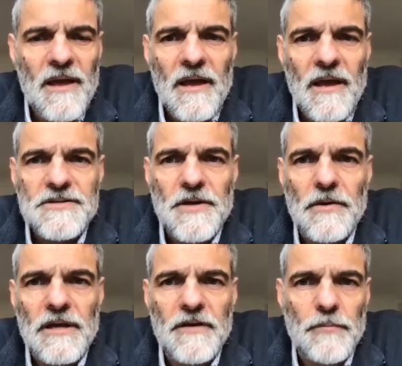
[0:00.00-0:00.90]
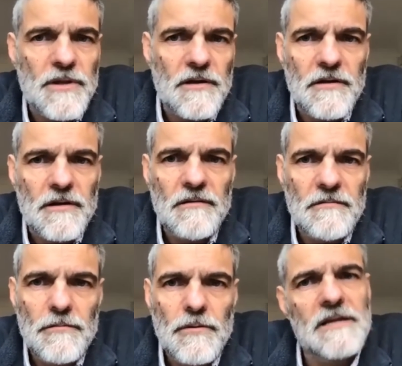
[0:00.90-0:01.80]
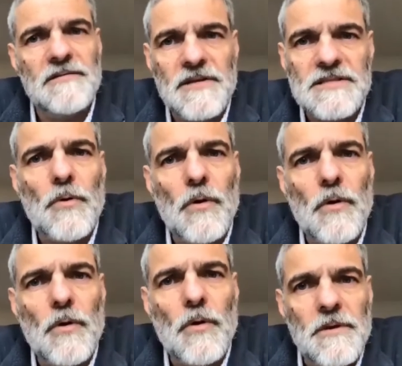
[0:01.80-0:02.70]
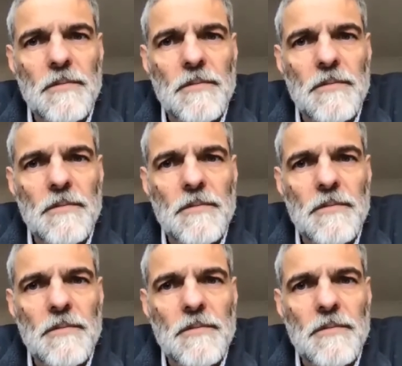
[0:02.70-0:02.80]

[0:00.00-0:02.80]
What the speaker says: So even within a relatively small firm,